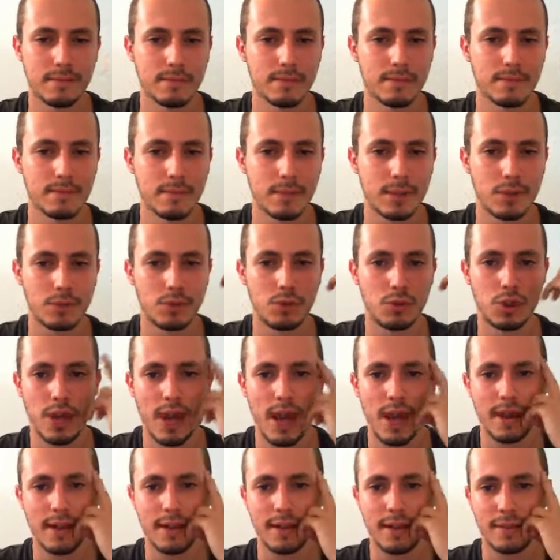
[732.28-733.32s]
So
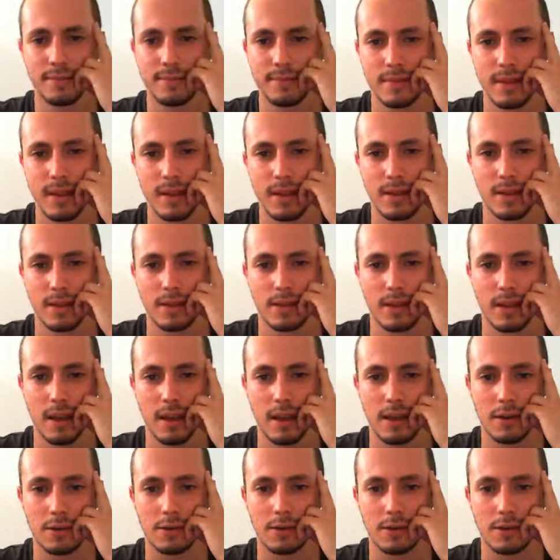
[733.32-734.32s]
check, king goes